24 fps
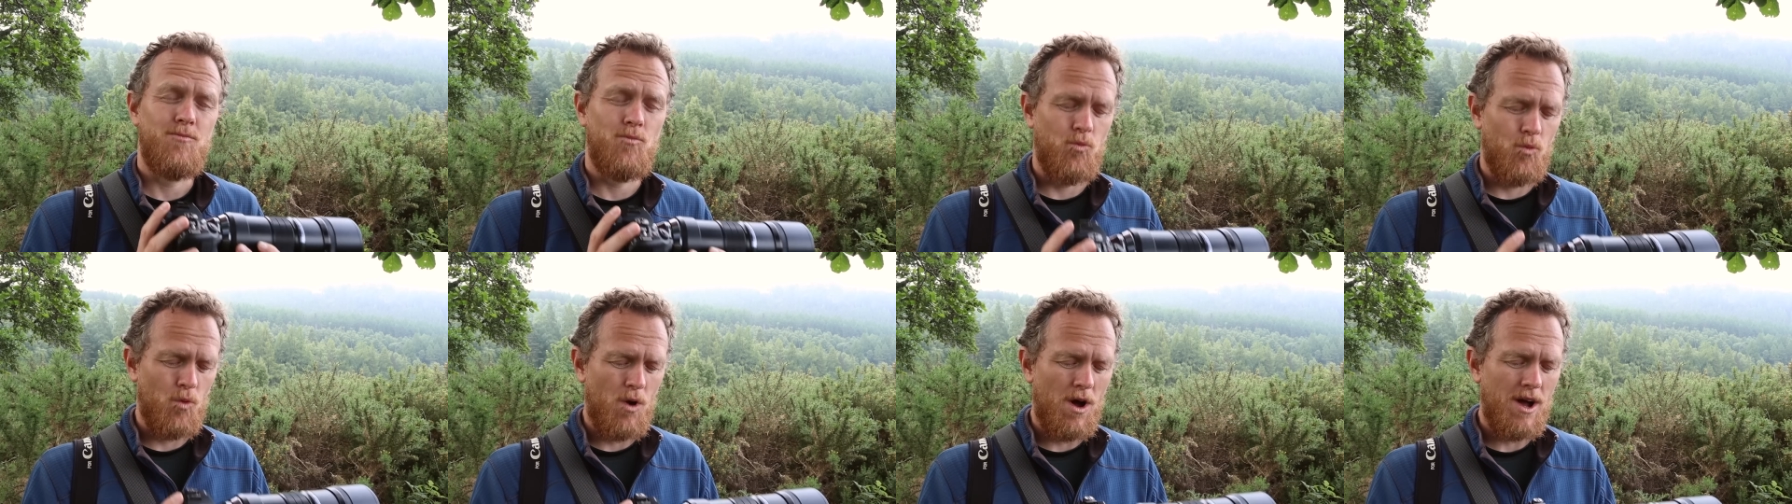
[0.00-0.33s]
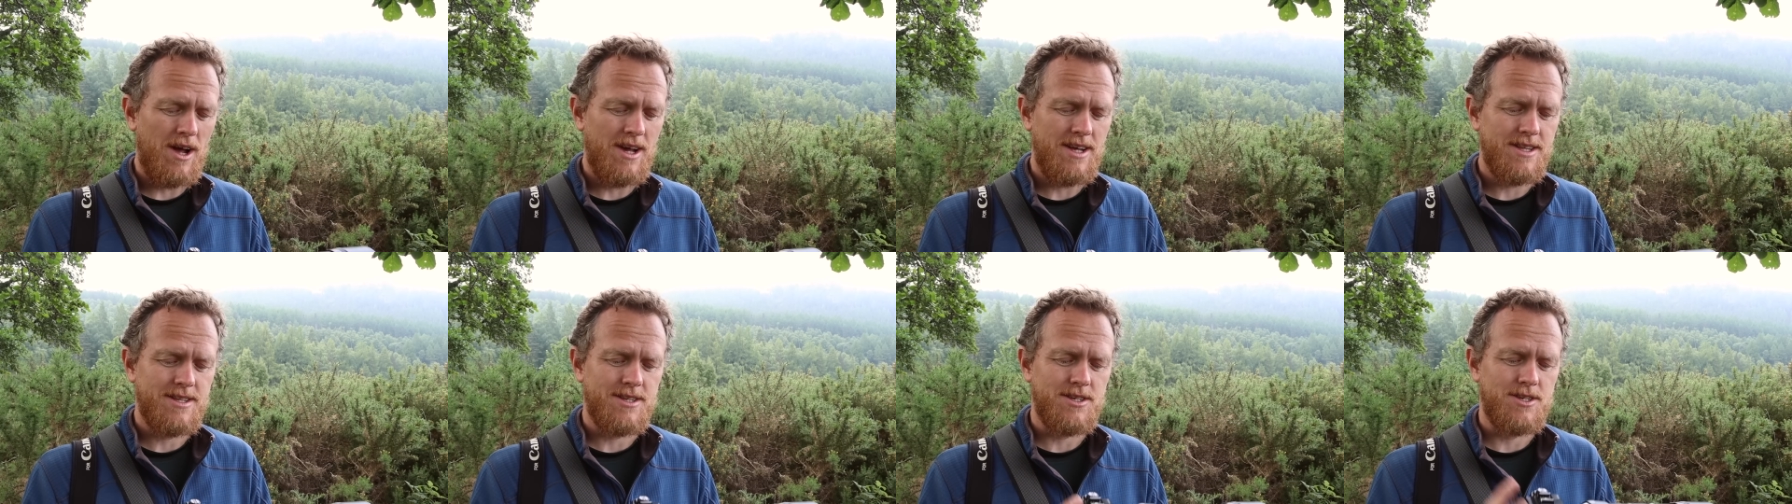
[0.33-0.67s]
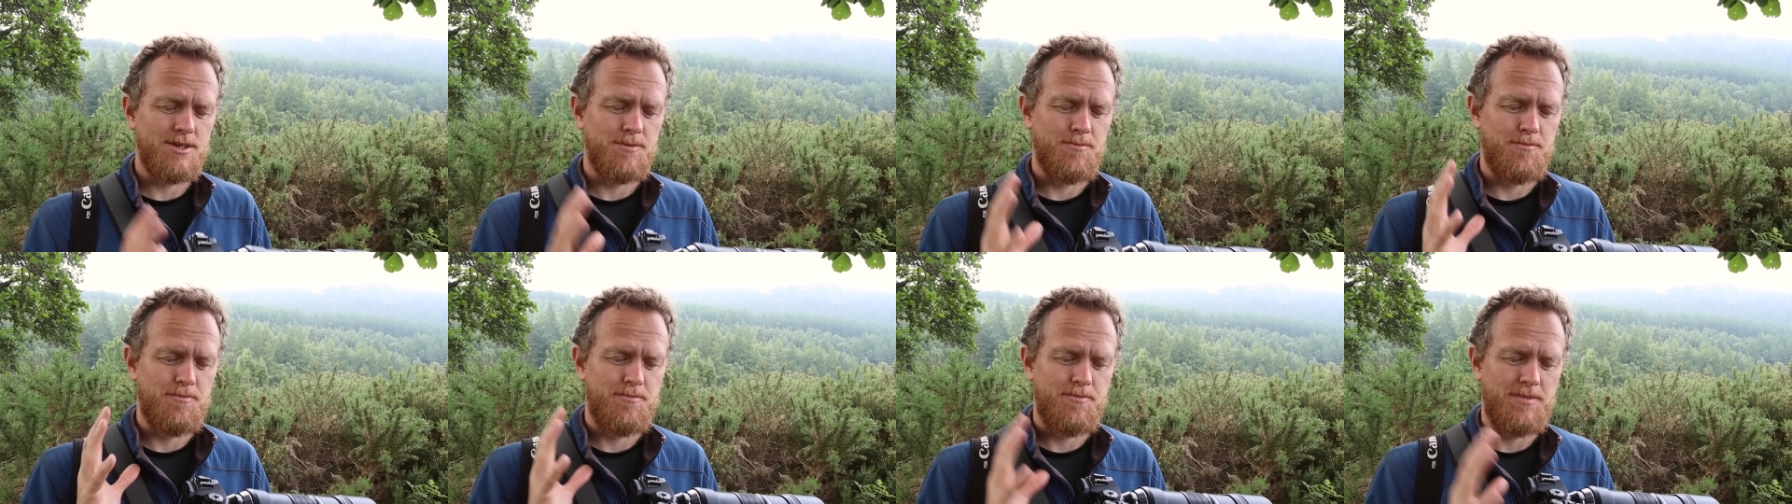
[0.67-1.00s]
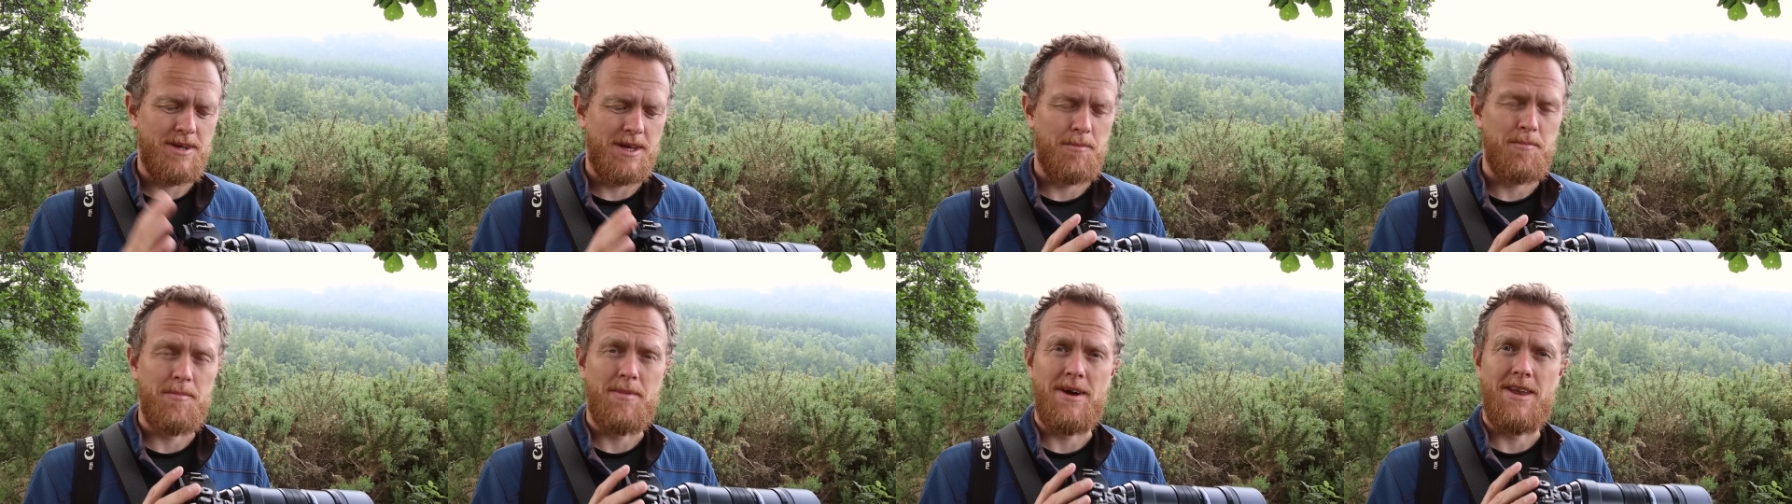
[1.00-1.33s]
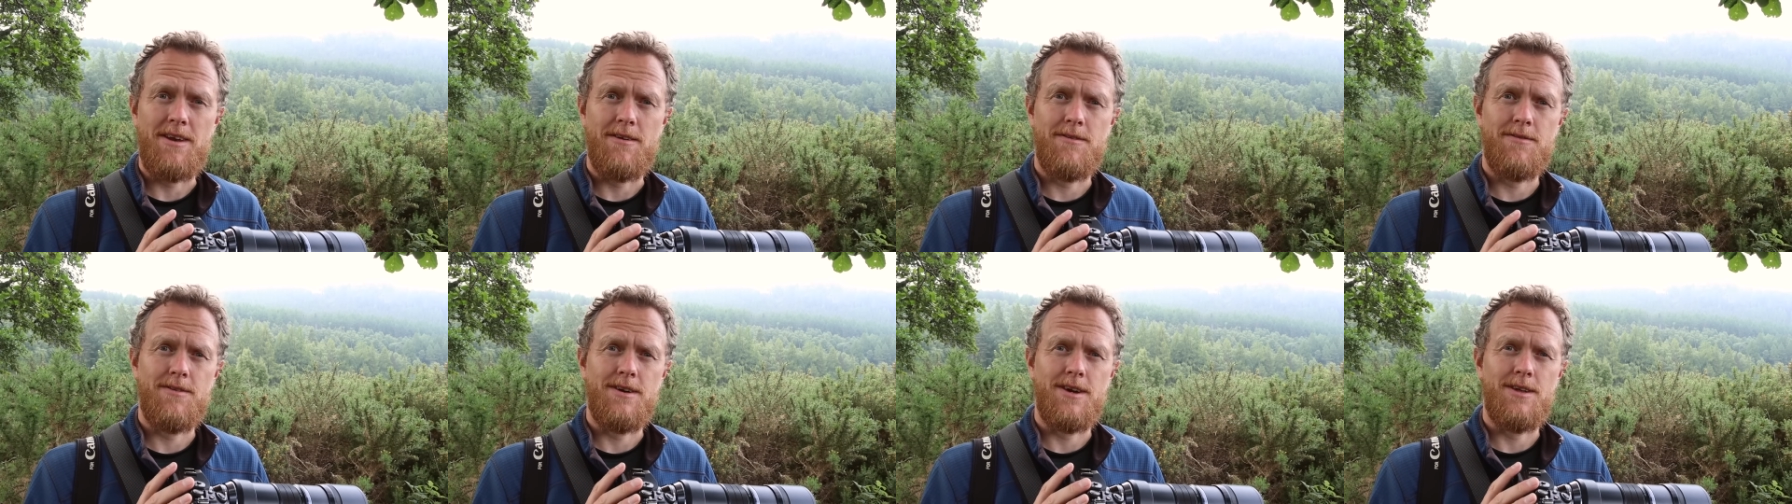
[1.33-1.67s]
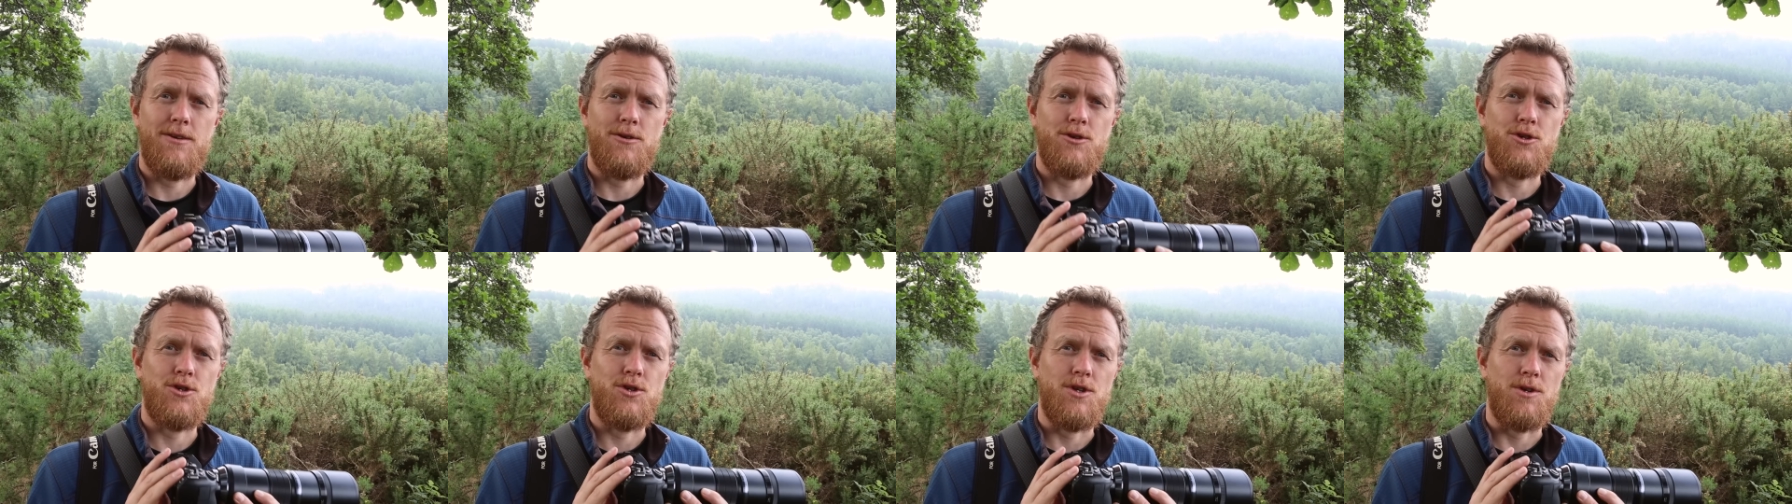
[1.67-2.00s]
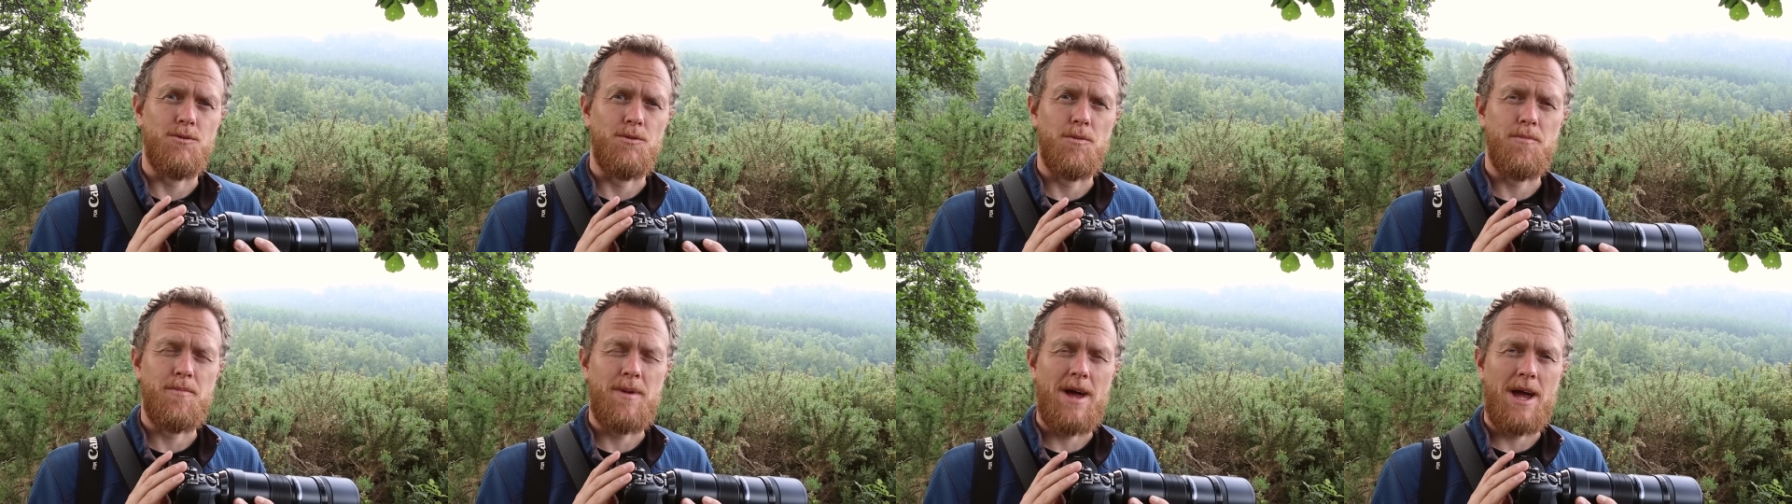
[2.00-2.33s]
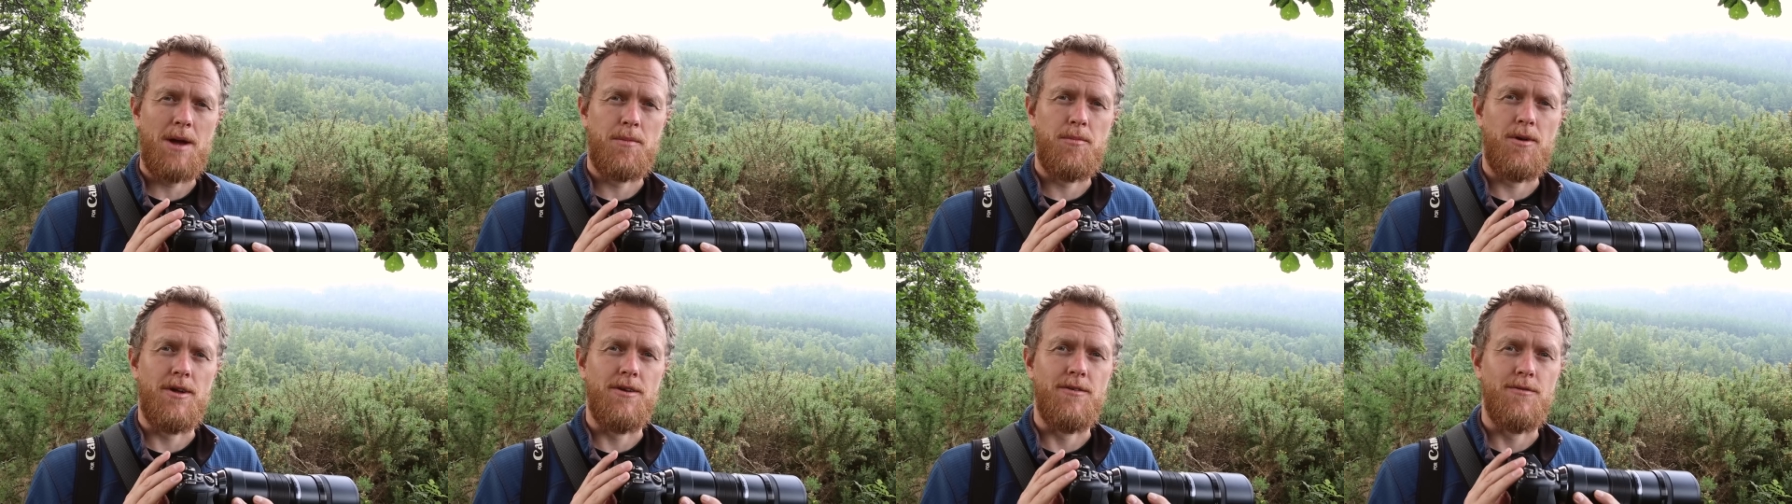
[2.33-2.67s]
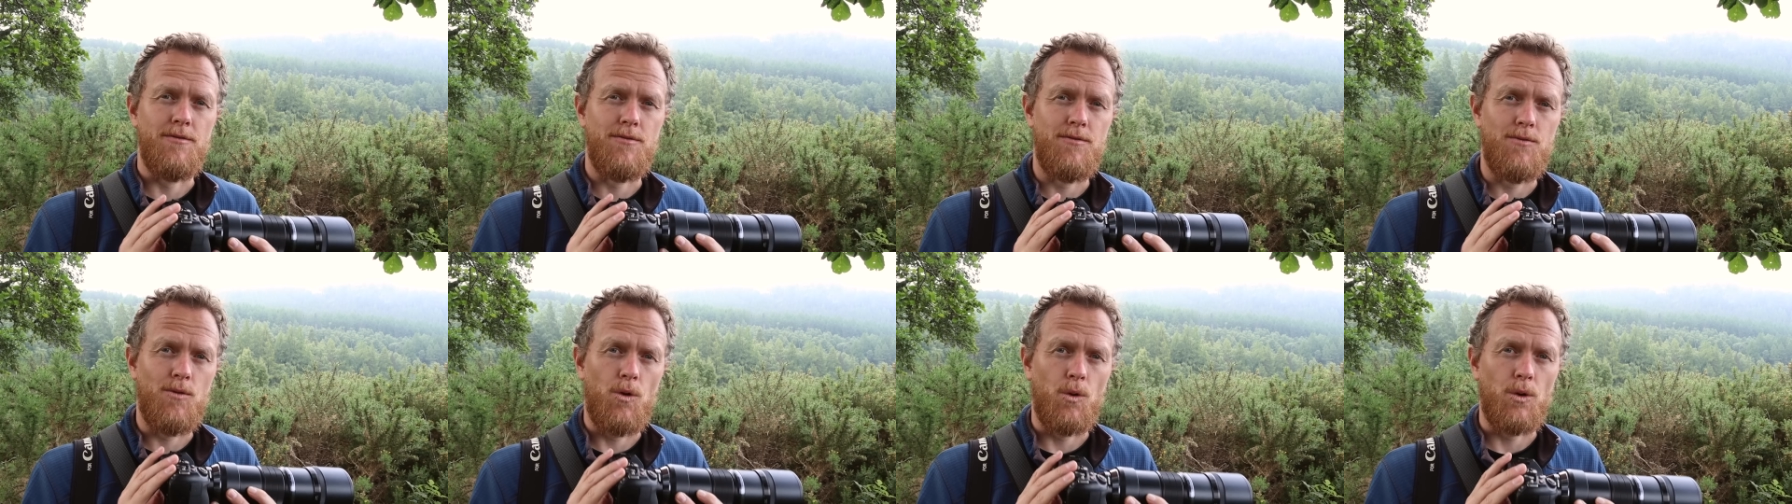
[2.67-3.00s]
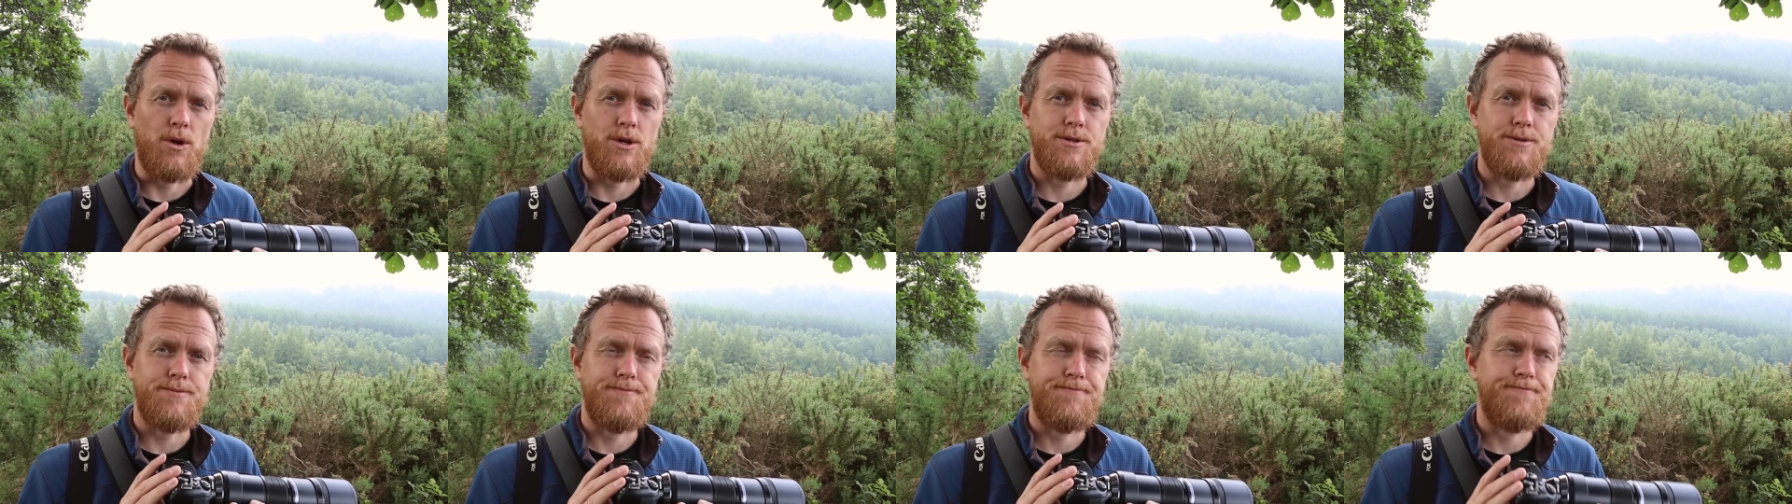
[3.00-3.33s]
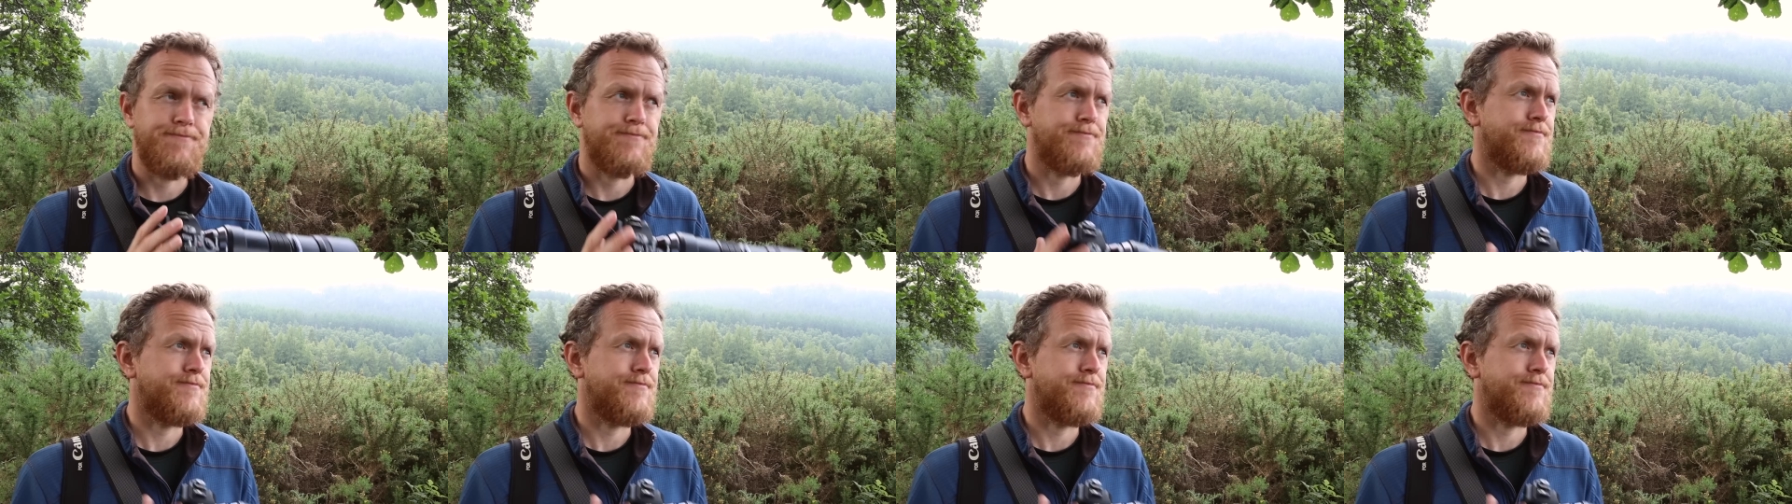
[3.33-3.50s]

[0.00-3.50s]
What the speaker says: why it's such a big benefit of shooting with back button focus.